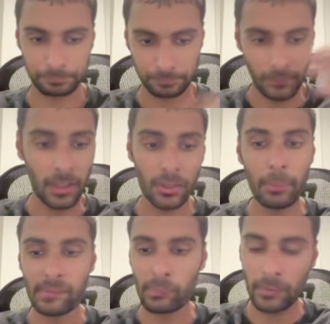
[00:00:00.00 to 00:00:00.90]
or you
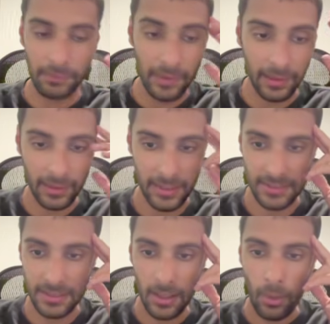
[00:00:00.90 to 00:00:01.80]
basically want to think like
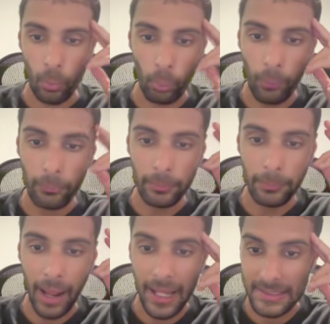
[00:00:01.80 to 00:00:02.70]
this. What would
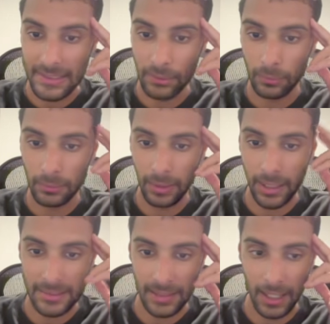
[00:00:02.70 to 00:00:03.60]
my ideal
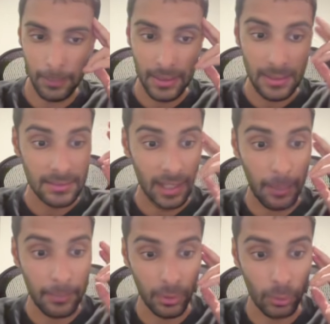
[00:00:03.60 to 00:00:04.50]
client type
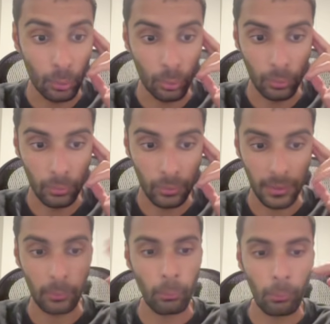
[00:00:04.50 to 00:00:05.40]
type into Google? Or
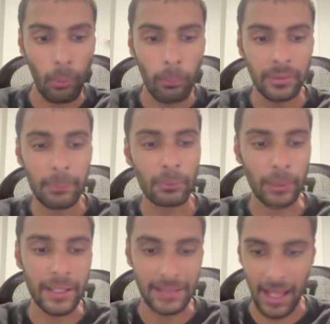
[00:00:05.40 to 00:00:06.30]
like, what would they be
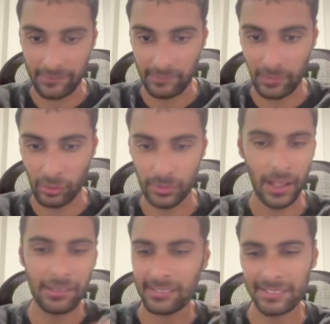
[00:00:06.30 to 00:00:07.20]
ranked as, essentially? Not
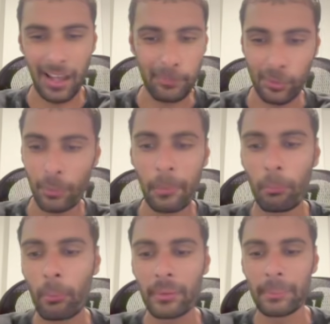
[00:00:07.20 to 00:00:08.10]
necessarily typed into Google,
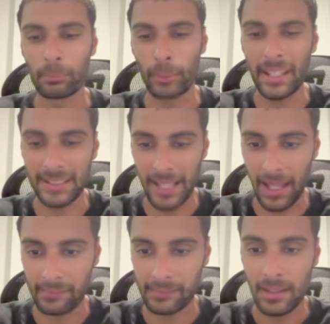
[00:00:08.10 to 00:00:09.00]
what would they be ranked
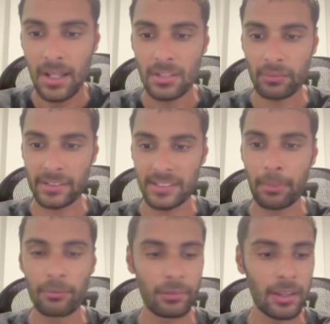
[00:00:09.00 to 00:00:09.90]
as? So for
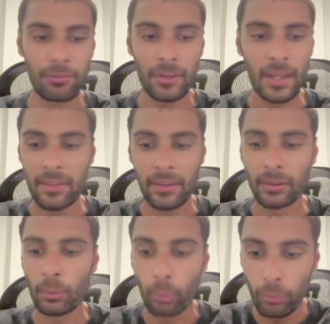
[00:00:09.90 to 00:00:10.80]
example, if they're
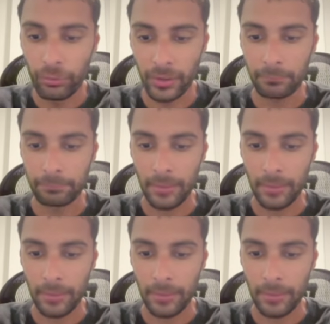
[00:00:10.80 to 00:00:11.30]
a roofer,